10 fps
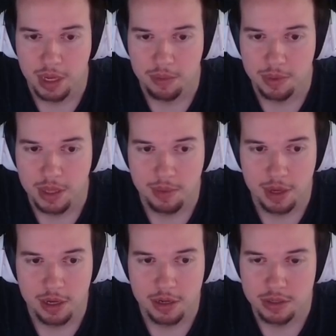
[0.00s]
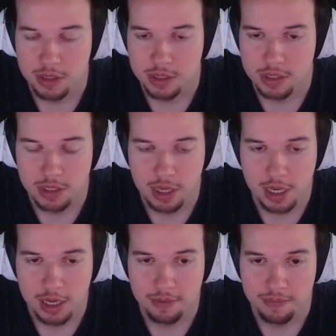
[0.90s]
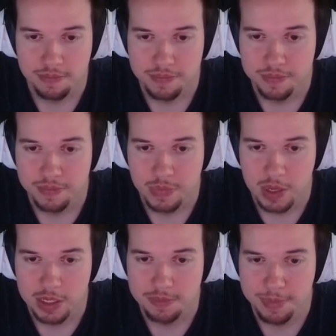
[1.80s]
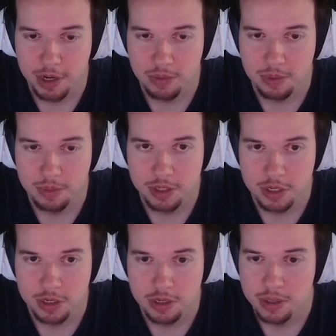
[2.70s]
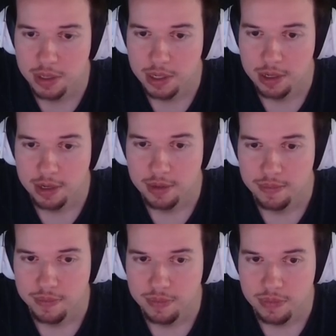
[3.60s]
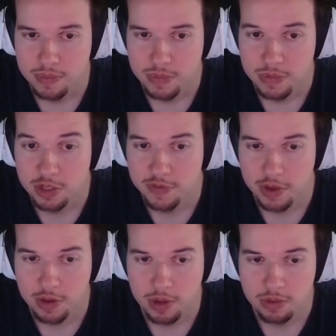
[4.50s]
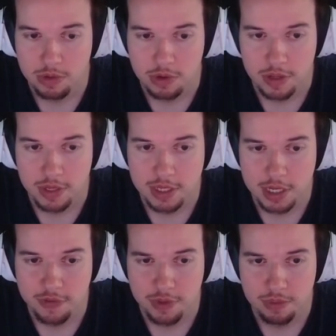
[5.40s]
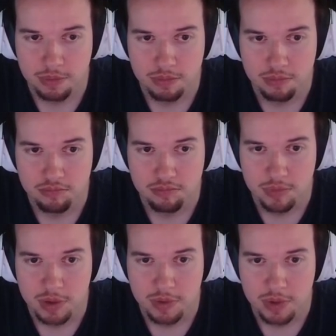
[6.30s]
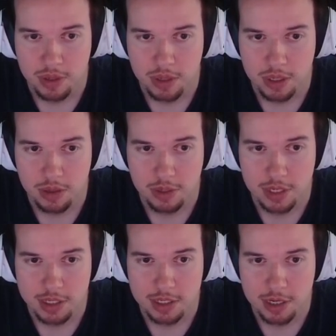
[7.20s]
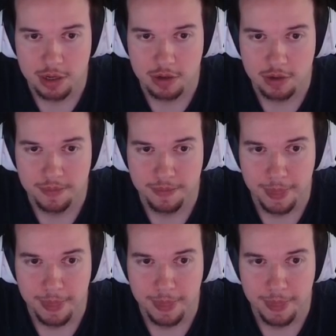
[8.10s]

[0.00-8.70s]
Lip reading: Maybe that matters, because it's like, it can spare you one more turn. Especially if you can run 3 of these, I guess you're in the worst case scenario.